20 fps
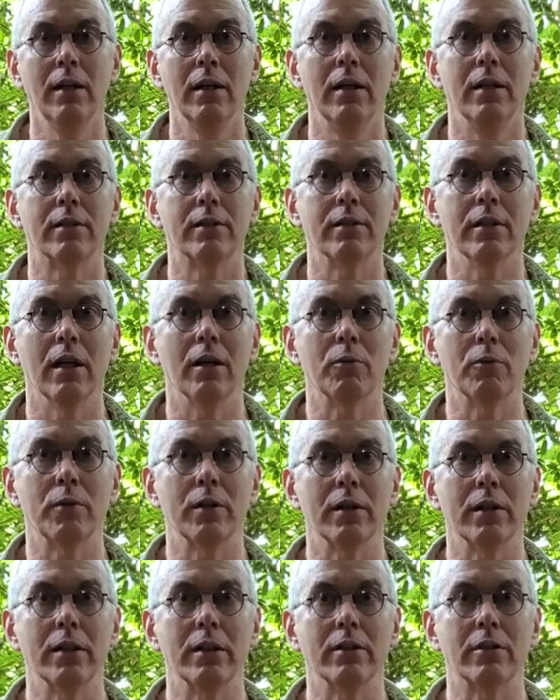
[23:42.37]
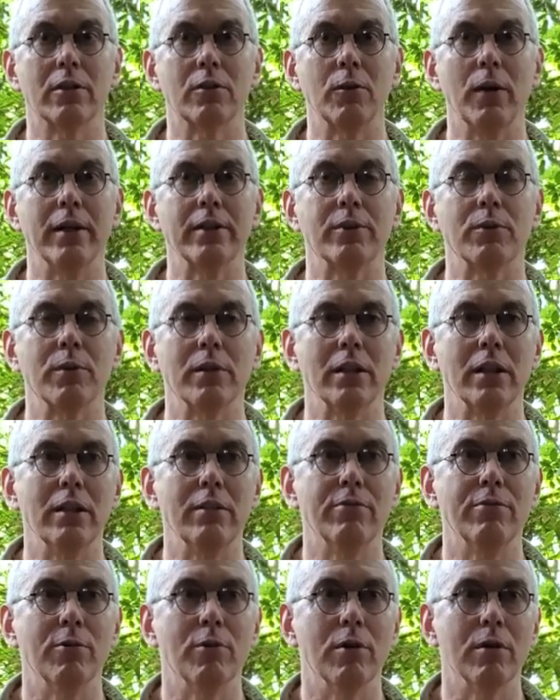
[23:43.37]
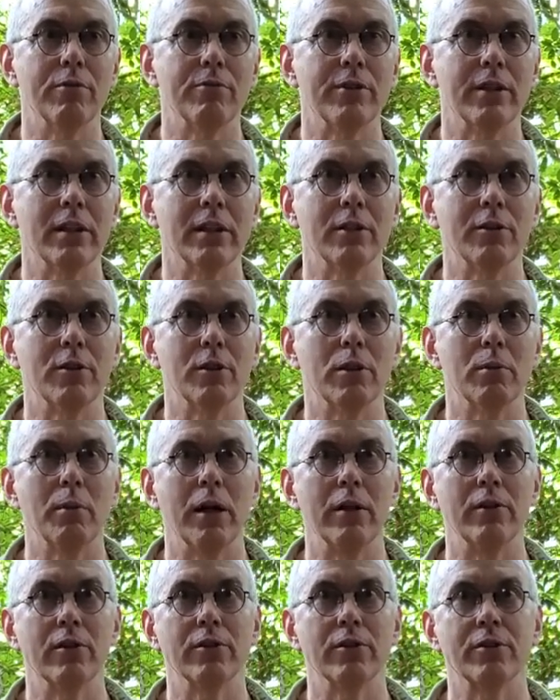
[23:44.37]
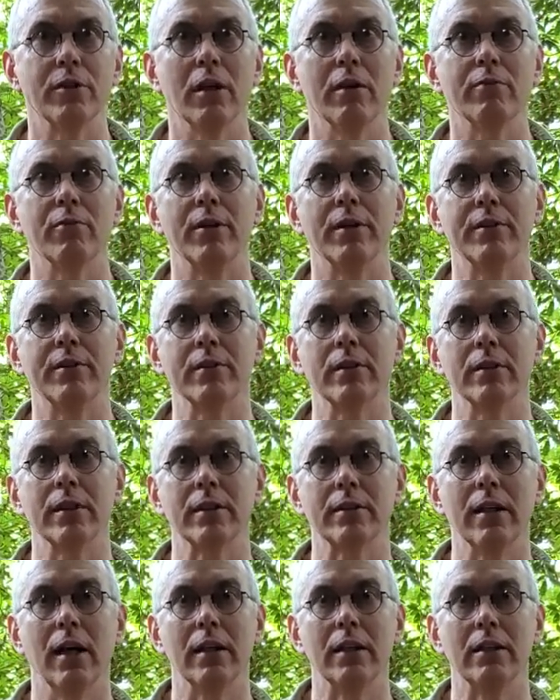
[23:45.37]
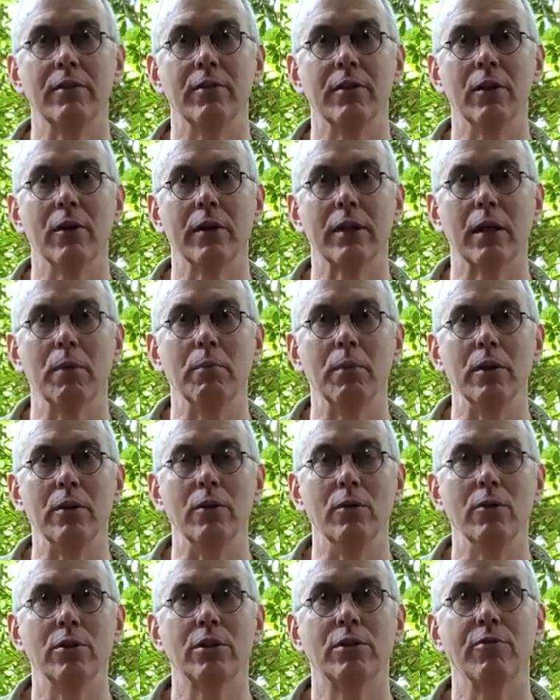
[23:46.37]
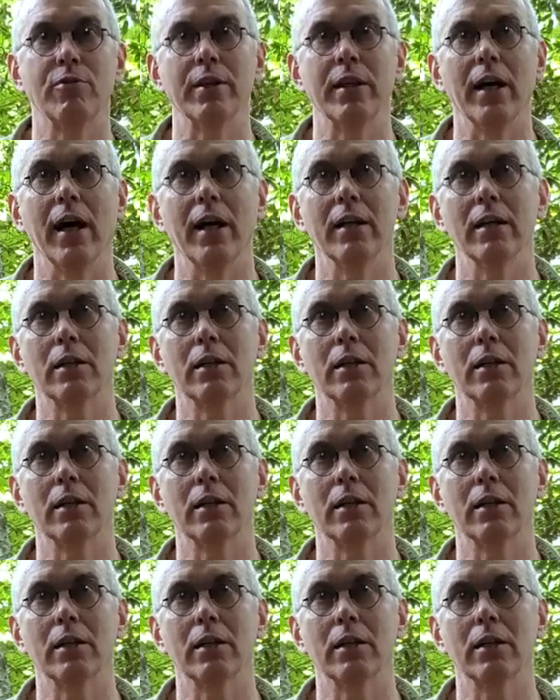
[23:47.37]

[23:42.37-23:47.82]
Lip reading: It's not really stress relief or feeling good about yourself or anything like that, even though it can be used for that.